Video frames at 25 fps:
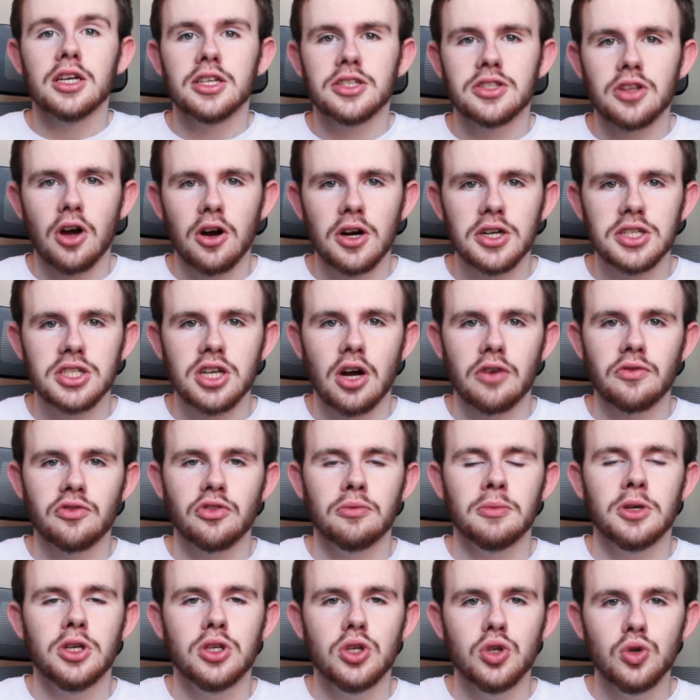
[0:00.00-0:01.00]
Stars come
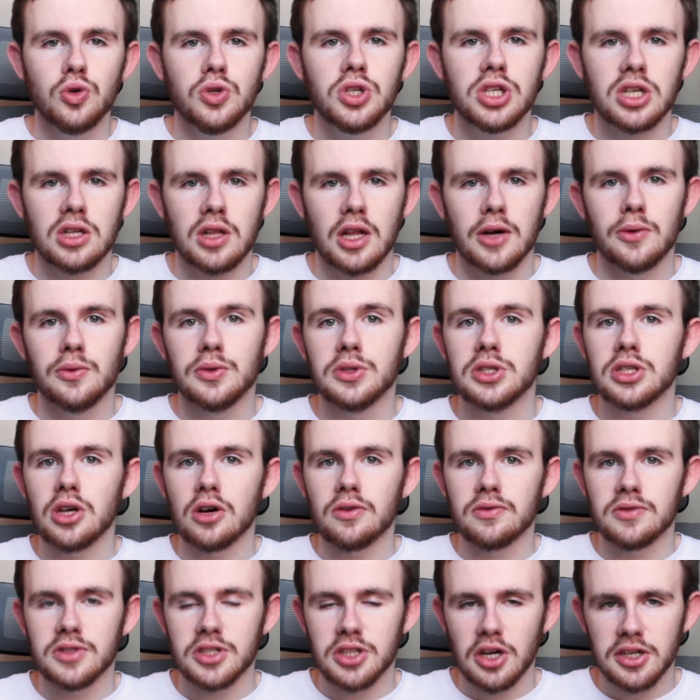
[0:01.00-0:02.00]
from huge clouds
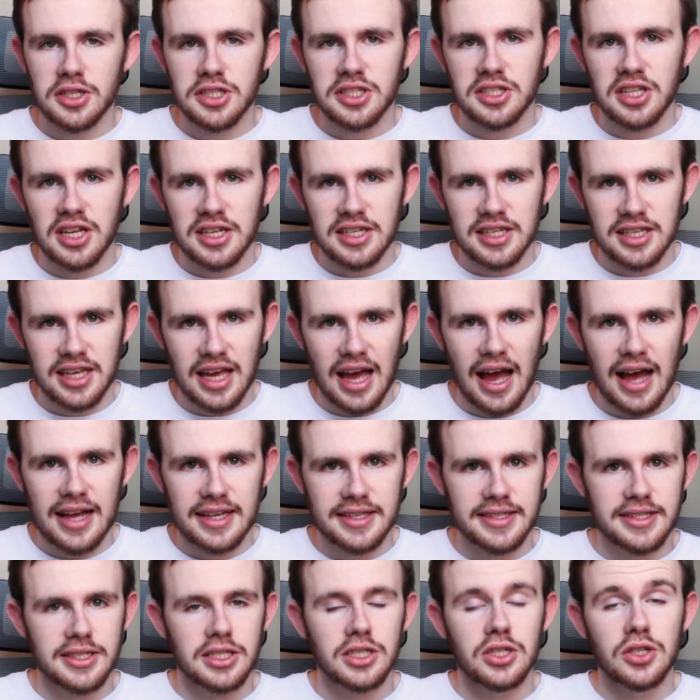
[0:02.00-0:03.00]
of dust and
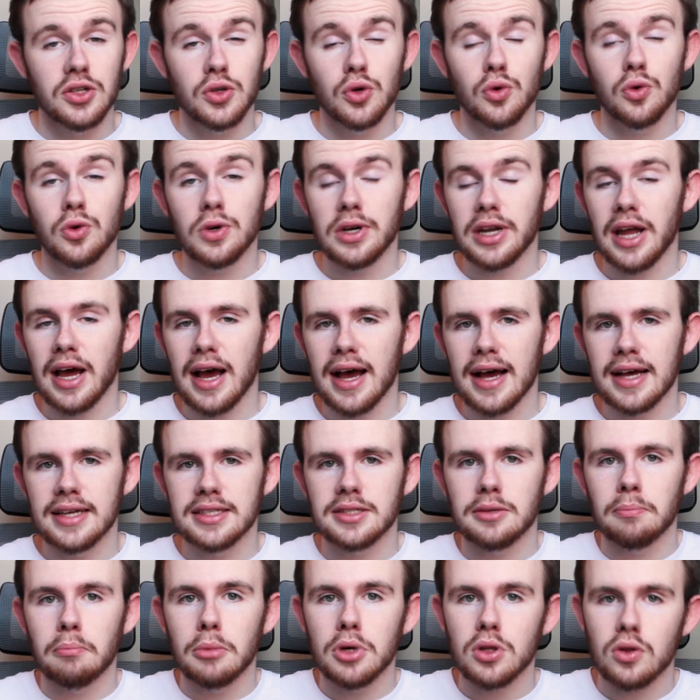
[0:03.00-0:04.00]
gas, known
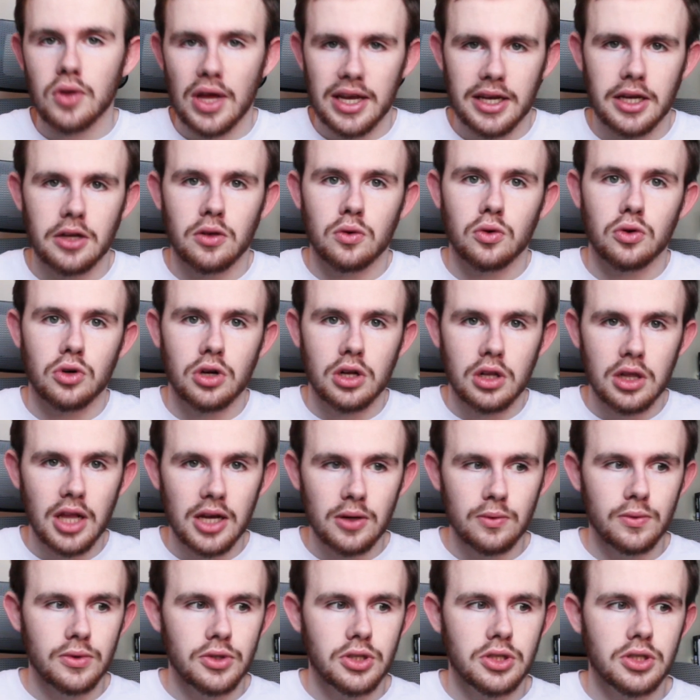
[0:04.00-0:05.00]
as molecular
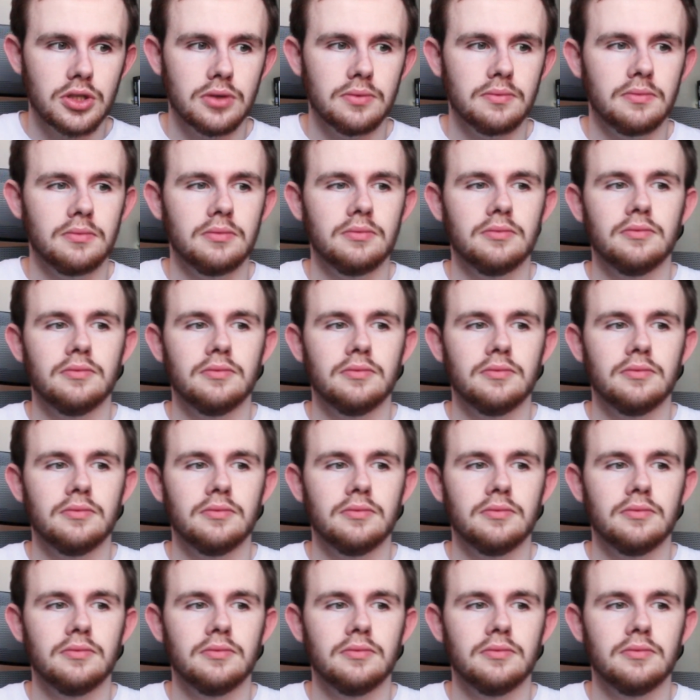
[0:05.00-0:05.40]
clouds.